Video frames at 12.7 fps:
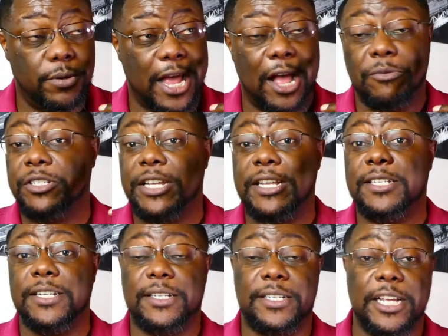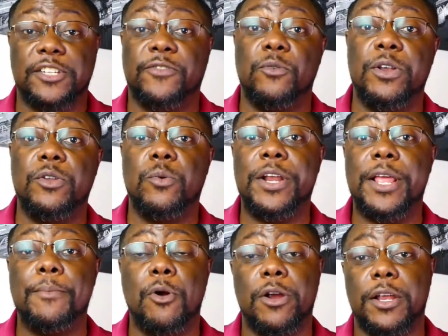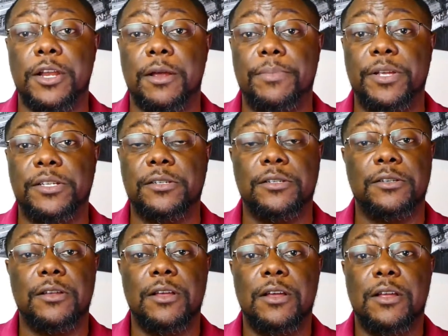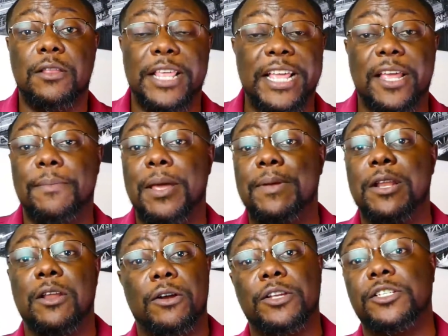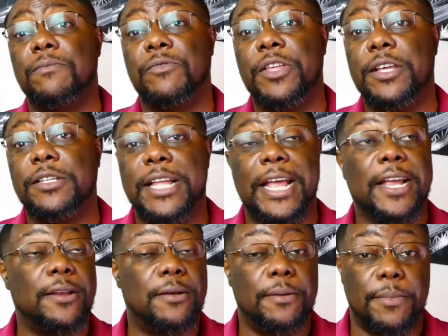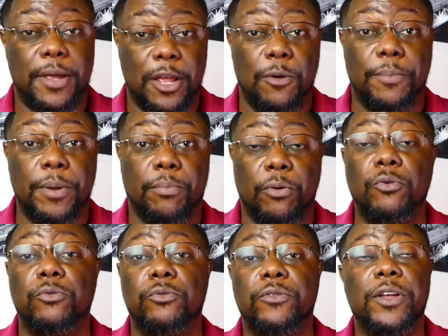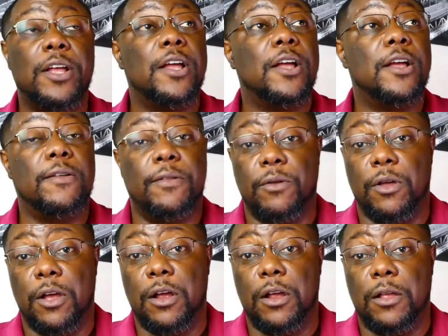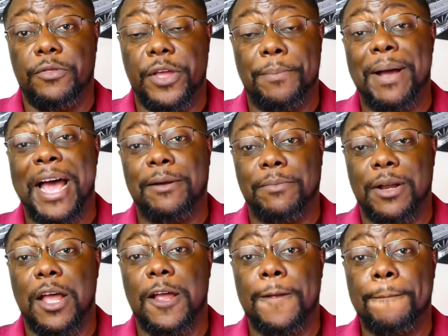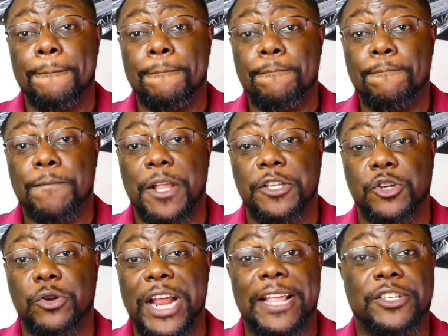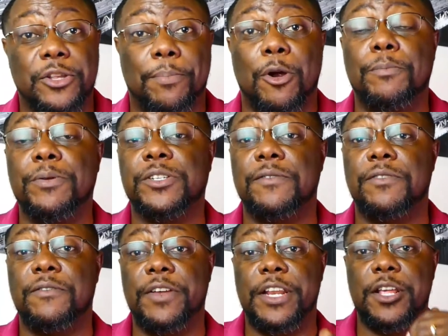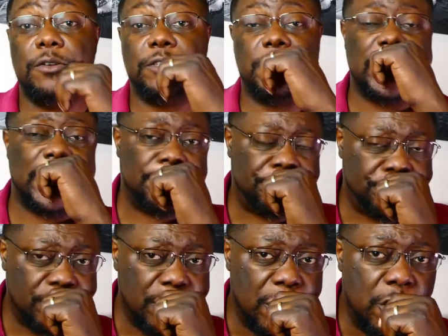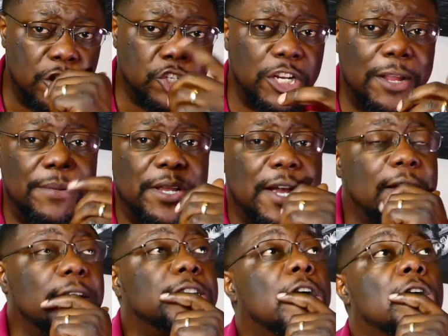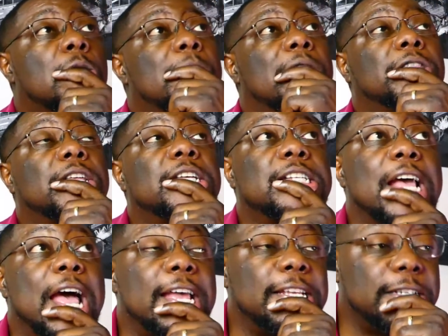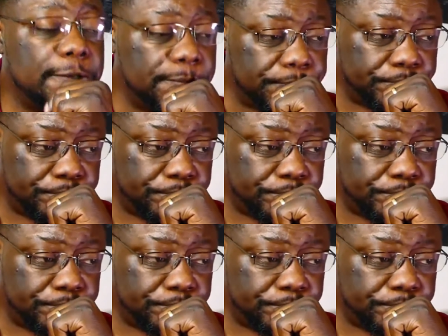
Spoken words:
I would say, successful in the way they market their business, they can maybe learn some things that can help improve their bottom line. And so that's the purpose of the video today. So let me kind of talk about this, guys.